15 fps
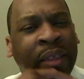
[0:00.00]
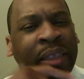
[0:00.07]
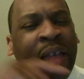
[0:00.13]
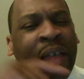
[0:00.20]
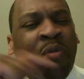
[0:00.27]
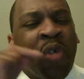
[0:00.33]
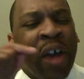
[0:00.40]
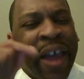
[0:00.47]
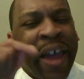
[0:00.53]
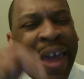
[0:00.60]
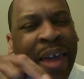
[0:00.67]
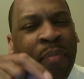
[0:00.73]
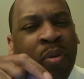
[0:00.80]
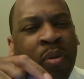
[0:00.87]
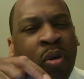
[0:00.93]
they were
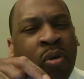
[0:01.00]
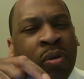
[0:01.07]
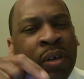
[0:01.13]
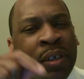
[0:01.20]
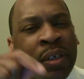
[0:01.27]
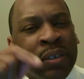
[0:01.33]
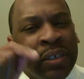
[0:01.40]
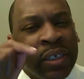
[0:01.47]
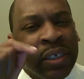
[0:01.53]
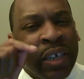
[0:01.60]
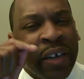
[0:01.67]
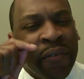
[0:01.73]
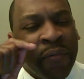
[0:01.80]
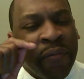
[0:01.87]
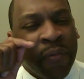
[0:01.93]
able to
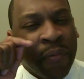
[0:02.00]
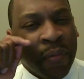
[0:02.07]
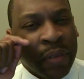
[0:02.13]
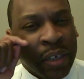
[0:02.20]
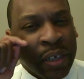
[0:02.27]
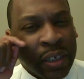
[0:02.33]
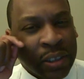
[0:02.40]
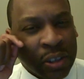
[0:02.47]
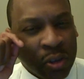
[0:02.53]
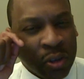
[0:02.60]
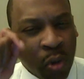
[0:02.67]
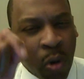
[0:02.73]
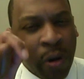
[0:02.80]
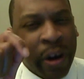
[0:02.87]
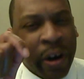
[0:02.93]
get
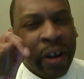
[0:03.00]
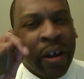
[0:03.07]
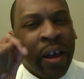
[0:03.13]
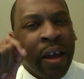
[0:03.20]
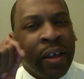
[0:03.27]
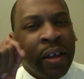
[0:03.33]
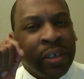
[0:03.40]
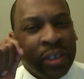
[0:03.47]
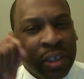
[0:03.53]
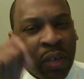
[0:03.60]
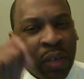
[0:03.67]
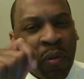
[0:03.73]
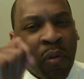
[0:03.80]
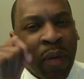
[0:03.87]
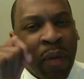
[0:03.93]
historic
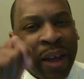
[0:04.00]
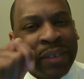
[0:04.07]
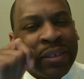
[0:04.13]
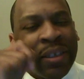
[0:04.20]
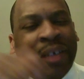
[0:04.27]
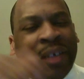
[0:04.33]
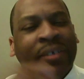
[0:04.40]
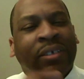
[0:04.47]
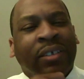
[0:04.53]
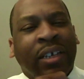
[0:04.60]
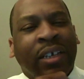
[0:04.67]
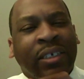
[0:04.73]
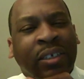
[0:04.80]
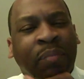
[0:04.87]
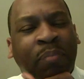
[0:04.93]
civil rights
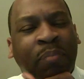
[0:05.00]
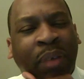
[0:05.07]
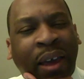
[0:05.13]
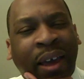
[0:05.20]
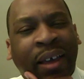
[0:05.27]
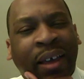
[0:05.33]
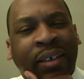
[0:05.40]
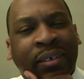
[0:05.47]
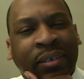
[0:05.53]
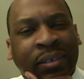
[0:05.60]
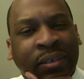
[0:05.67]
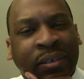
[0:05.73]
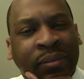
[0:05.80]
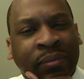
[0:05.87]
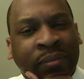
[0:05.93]
legislation passed.